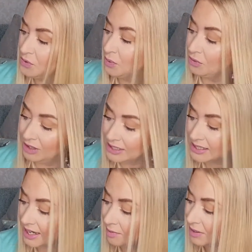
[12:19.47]
with real
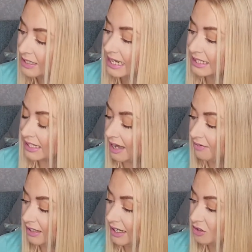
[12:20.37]
diamond and
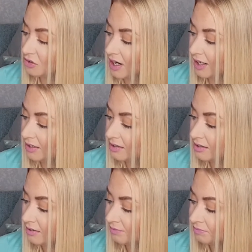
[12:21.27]
caffeine extracts.
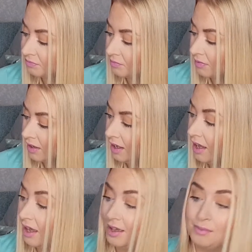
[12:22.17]

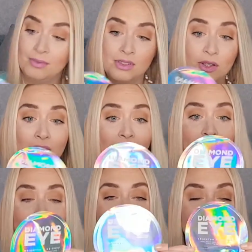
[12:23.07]
So yeah,
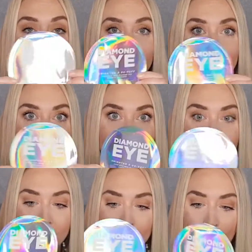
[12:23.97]
the packaging looks
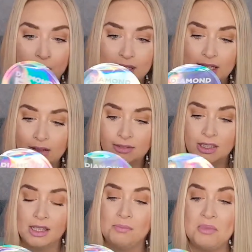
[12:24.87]
super pretty,
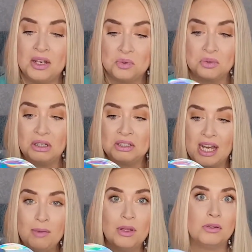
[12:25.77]
made with real
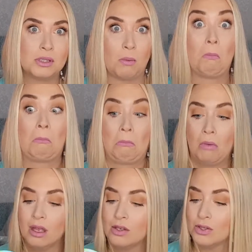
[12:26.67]
diamonds.
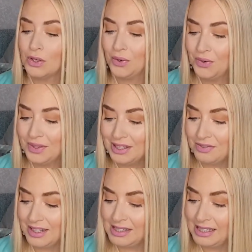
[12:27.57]
So that's
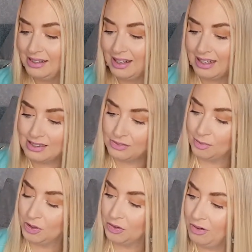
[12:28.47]
fancy, it's from
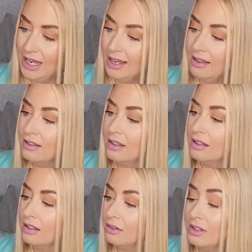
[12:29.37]
Korea.
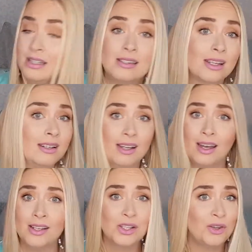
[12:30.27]
Korean
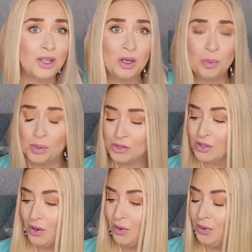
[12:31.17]
skincare's on the up,
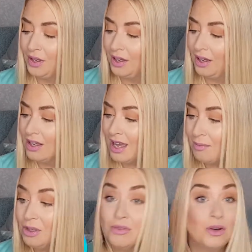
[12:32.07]
so yeah, I'm
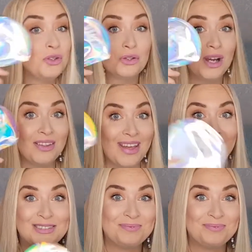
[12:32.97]
looking forward to trying that.